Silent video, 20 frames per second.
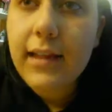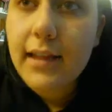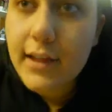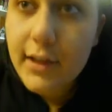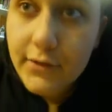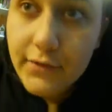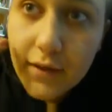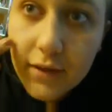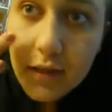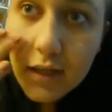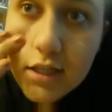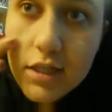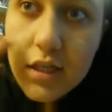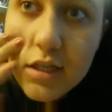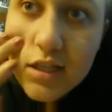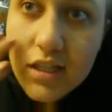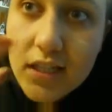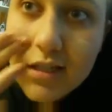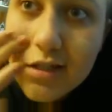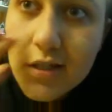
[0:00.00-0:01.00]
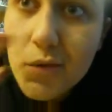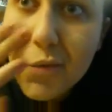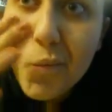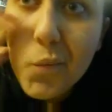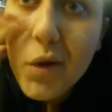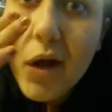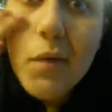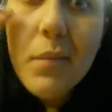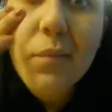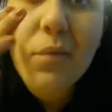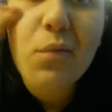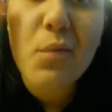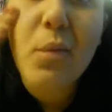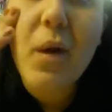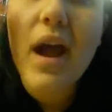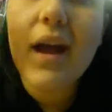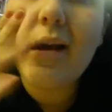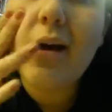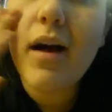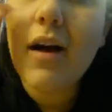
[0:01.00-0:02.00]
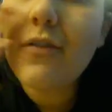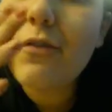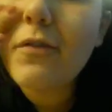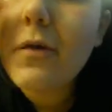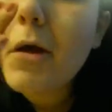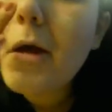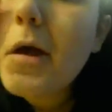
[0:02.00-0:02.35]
like your foundation, it tends to rub right off.